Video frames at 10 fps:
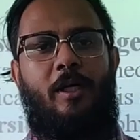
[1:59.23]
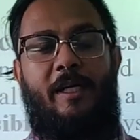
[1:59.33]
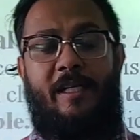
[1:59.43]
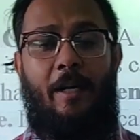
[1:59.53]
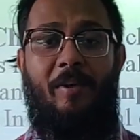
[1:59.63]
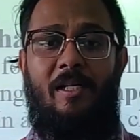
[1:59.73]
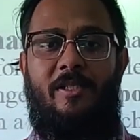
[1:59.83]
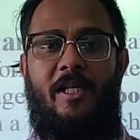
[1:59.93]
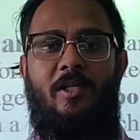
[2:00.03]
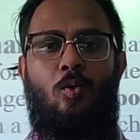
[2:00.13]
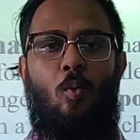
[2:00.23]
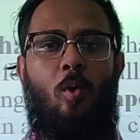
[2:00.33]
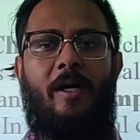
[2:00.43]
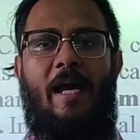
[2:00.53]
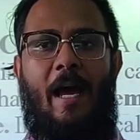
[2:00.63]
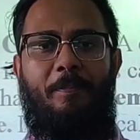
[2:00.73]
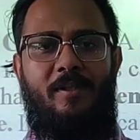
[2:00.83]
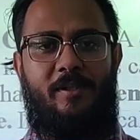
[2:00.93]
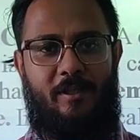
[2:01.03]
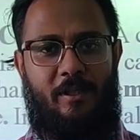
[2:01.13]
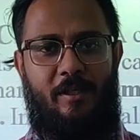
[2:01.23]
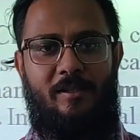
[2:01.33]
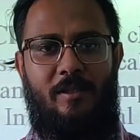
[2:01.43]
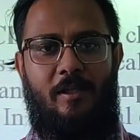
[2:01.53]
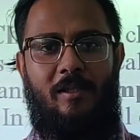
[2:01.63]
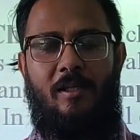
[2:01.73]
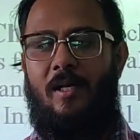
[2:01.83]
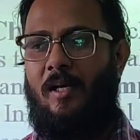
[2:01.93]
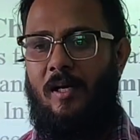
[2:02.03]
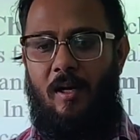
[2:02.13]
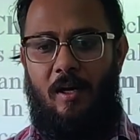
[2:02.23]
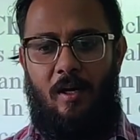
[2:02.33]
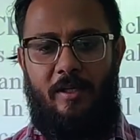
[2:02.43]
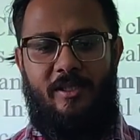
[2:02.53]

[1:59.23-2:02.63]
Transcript: in chemical change, what happens is a